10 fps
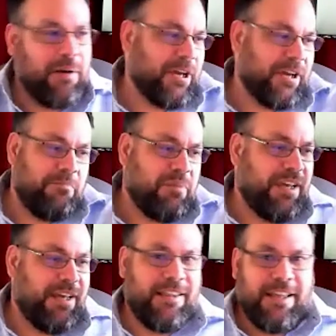I mean, it could
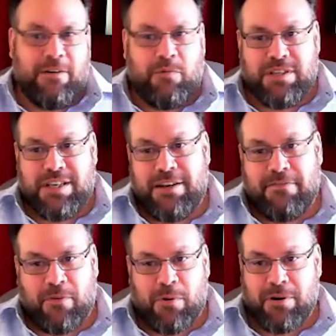be that it was in
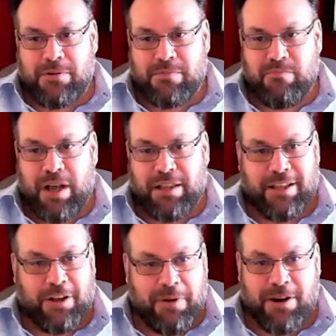for a
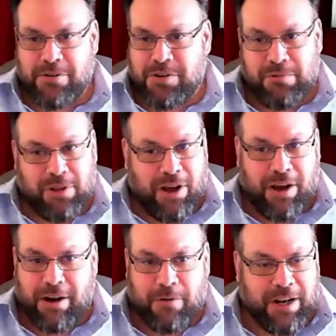little bit or too
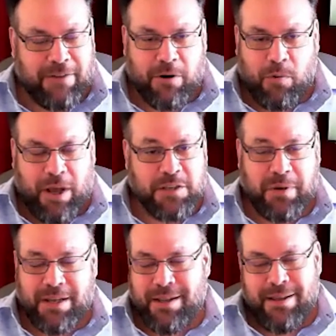long or whatever it was,
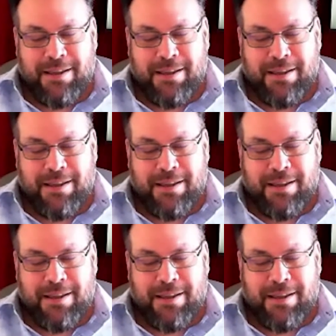but